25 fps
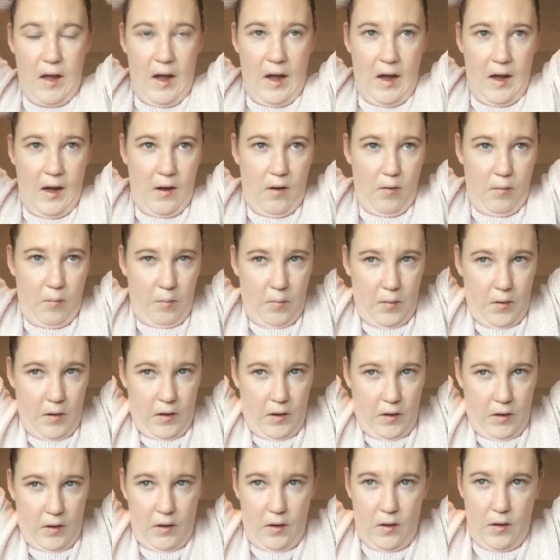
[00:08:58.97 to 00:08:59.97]
help
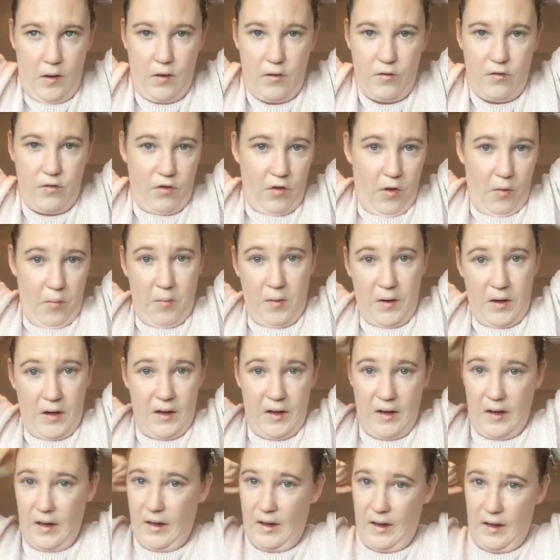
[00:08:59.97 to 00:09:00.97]
someone
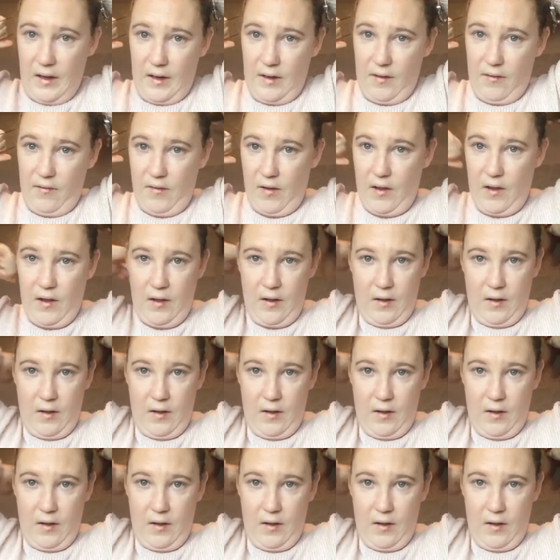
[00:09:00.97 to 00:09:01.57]
in need,